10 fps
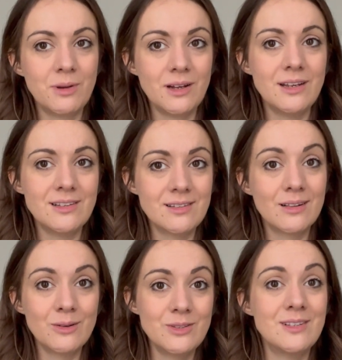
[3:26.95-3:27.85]
but it's the
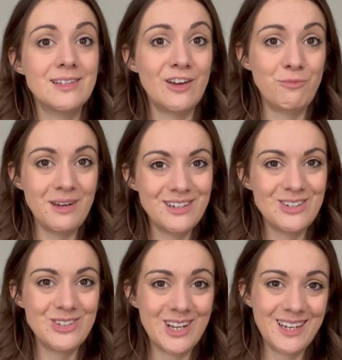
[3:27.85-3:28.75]
closest I've been
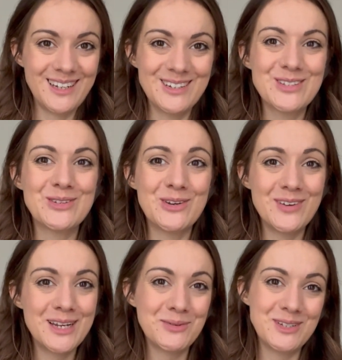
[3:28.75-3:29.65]
to Shetland, so I
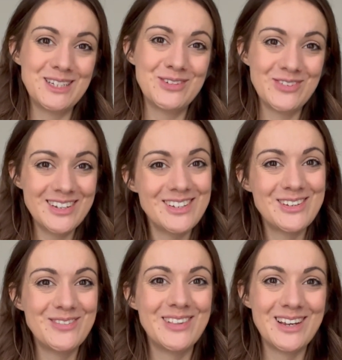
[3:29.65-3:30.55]
really wanted to finish
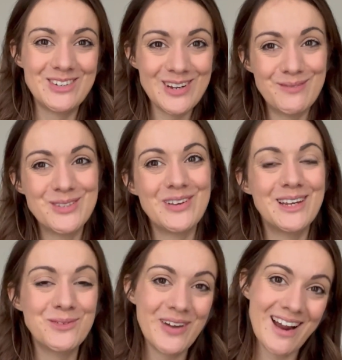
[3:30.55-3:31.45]
it for that trip so I
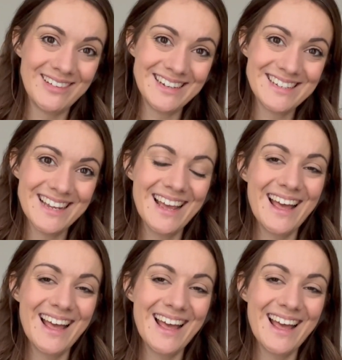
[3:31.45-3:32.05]
could wear it,